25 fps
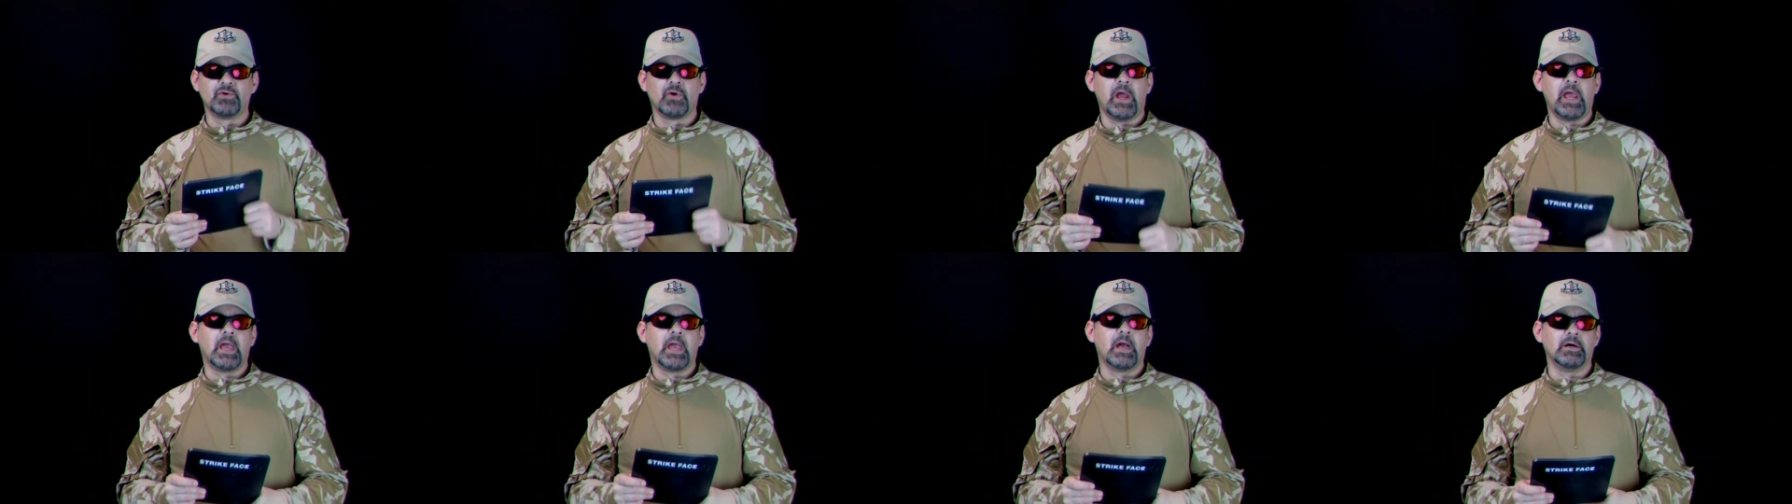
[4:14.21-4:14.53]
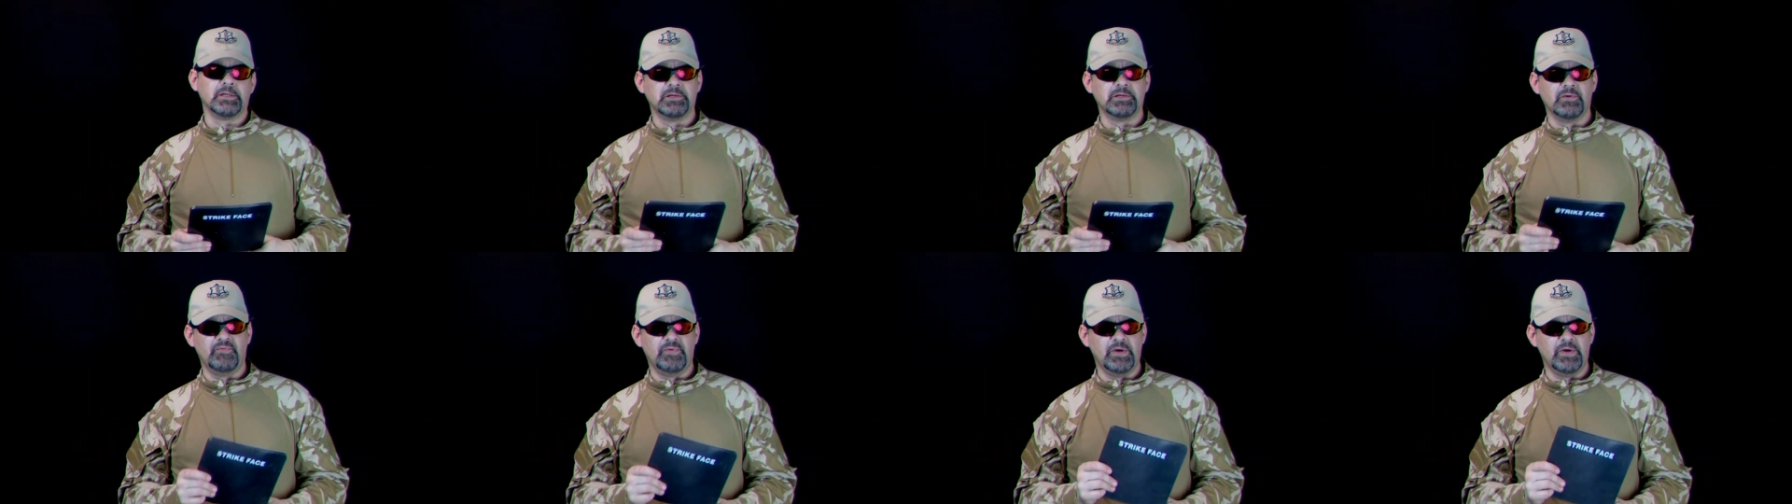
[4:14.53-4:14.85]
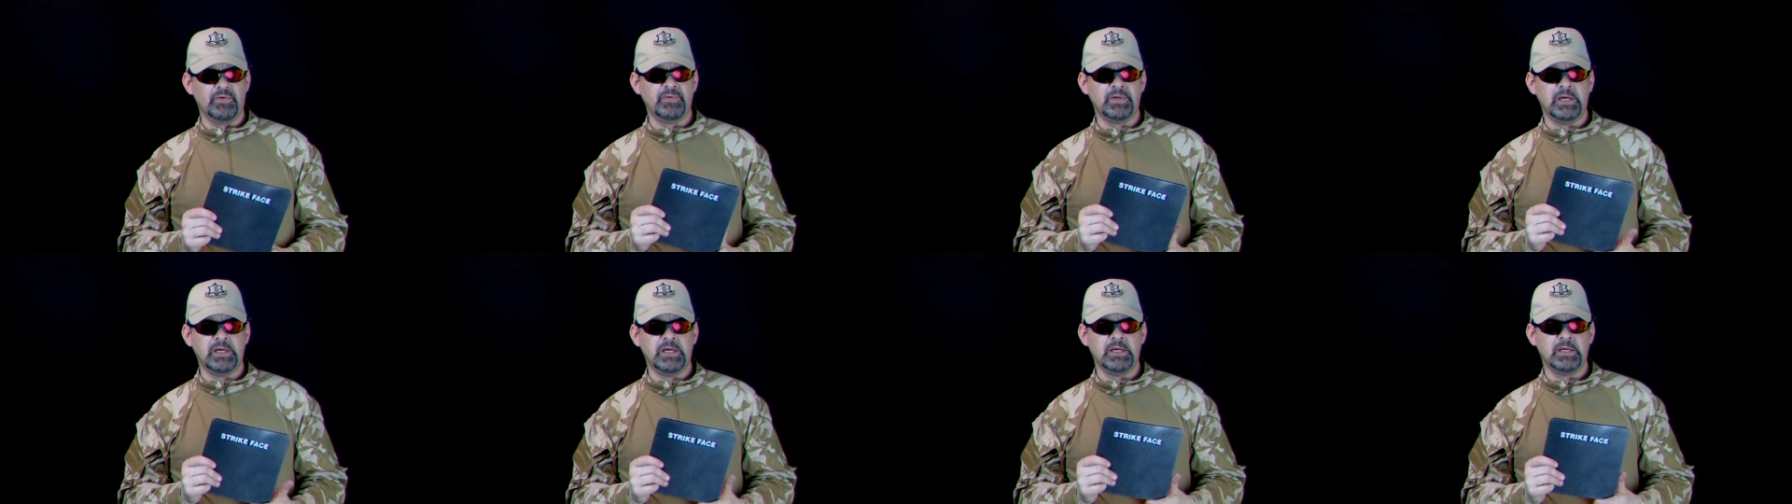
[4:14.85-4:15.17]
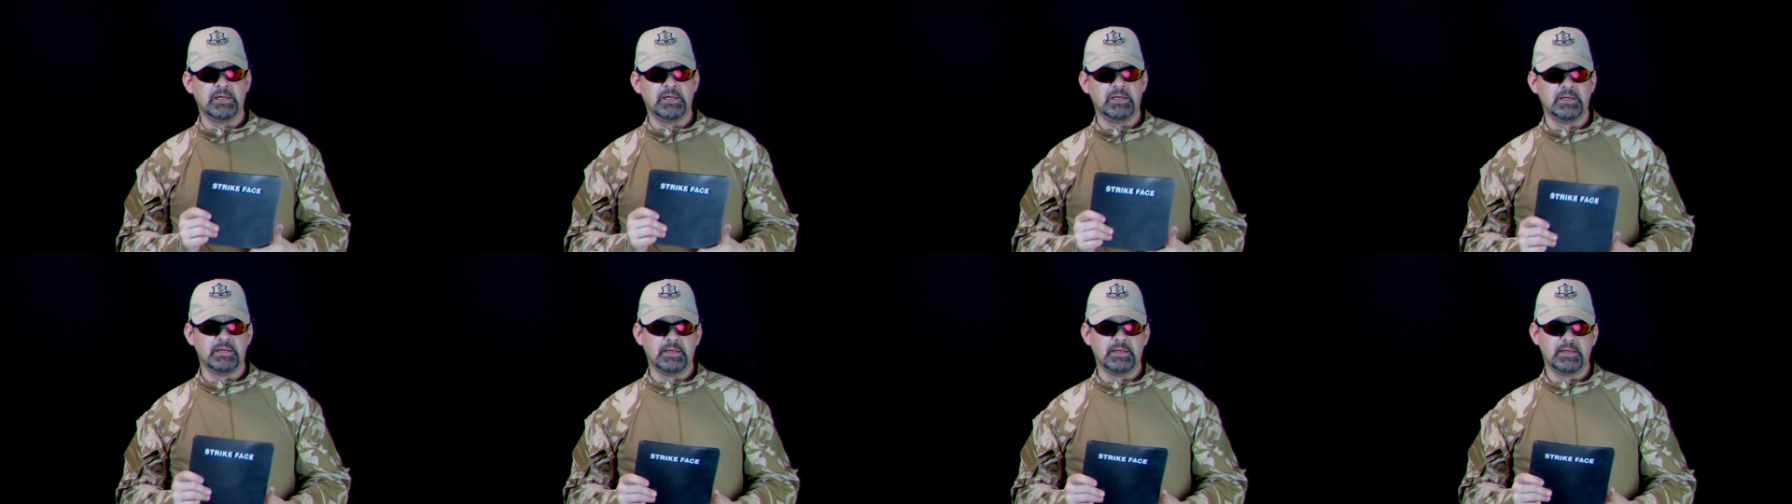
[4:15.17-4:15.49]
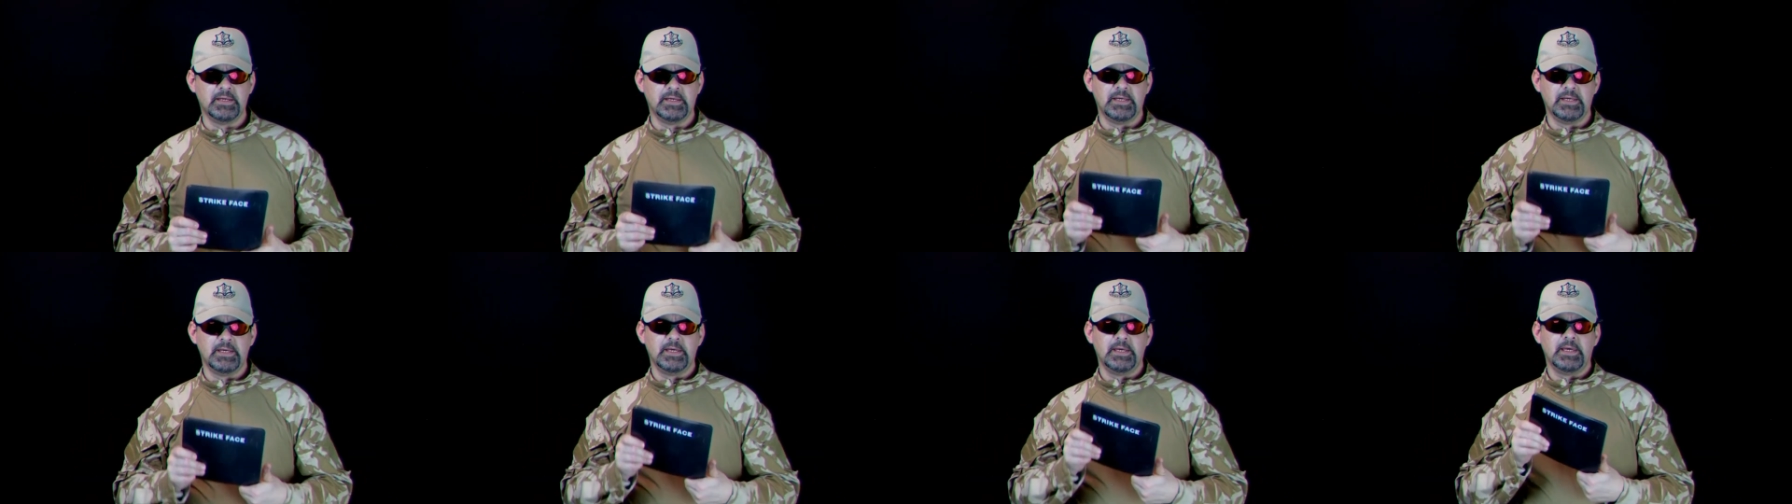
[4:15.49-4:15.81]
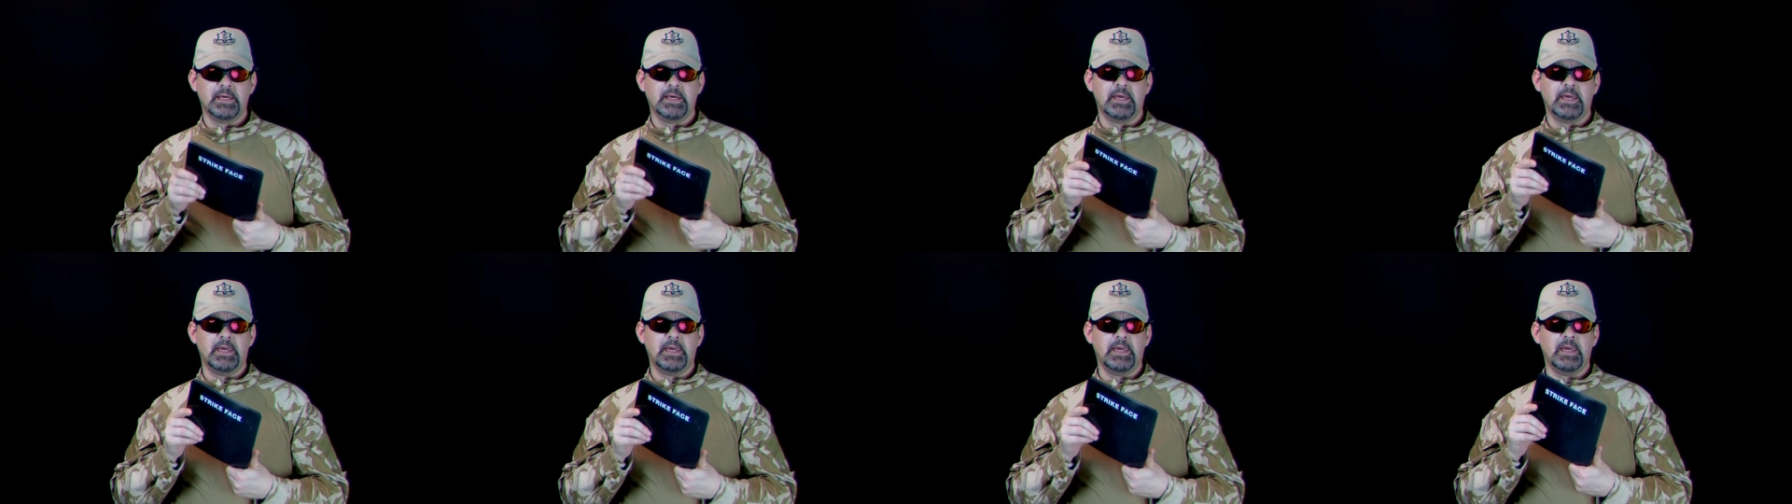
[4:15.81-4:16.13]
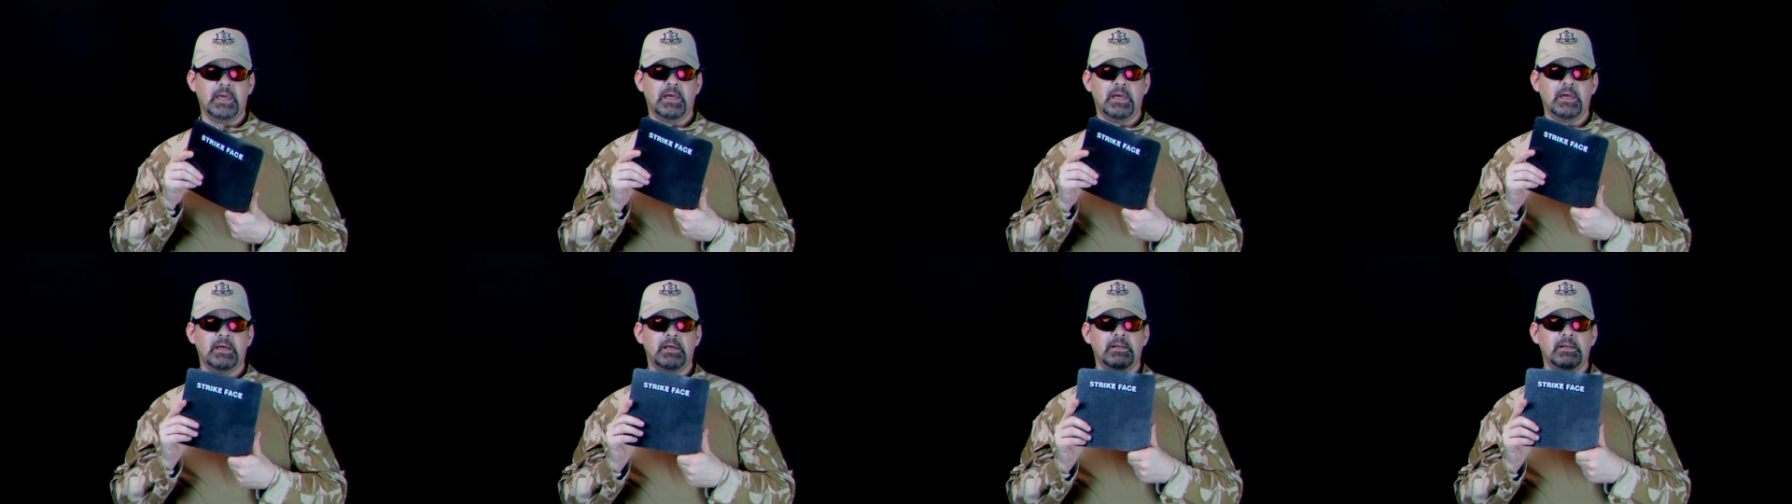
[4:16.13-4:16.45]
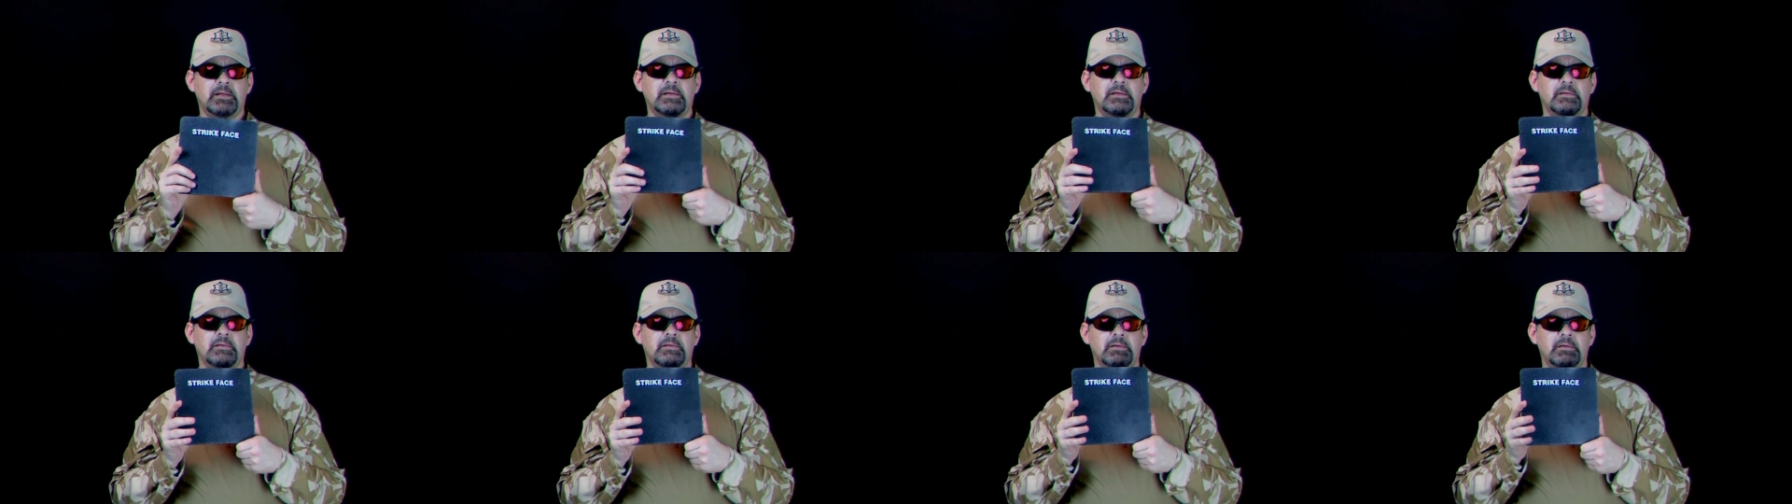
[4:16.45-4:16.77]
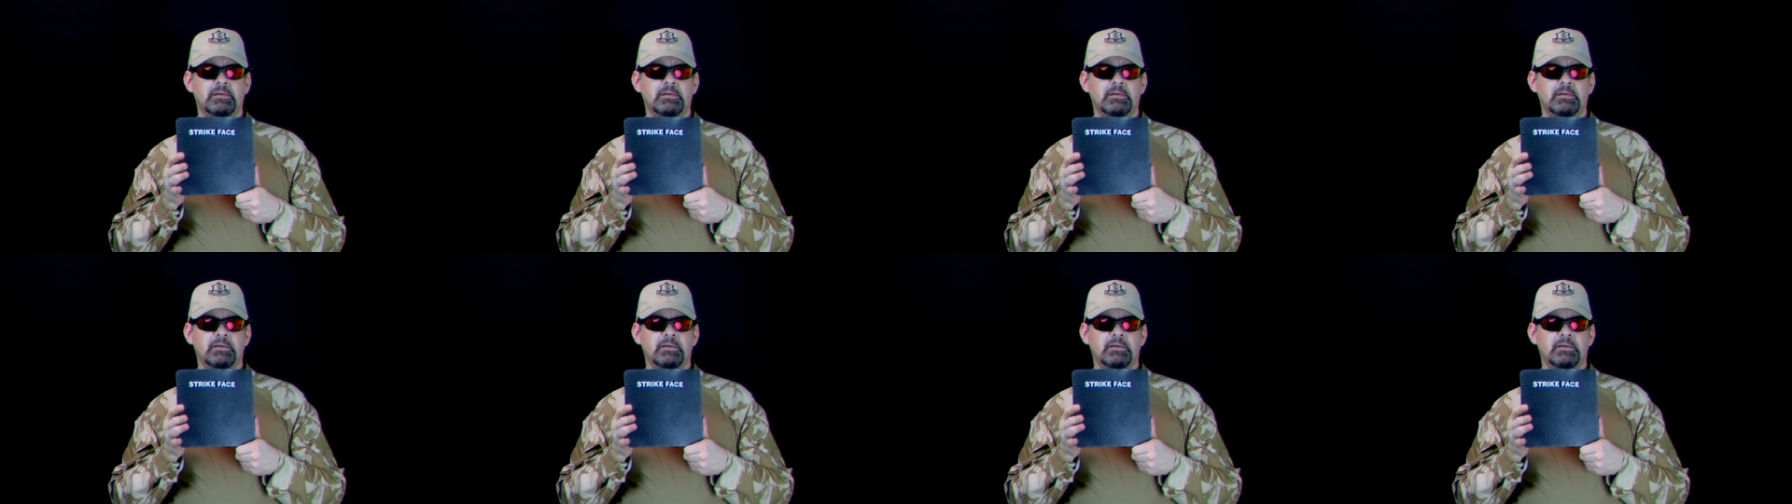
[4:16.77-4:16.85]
drag out the 50 and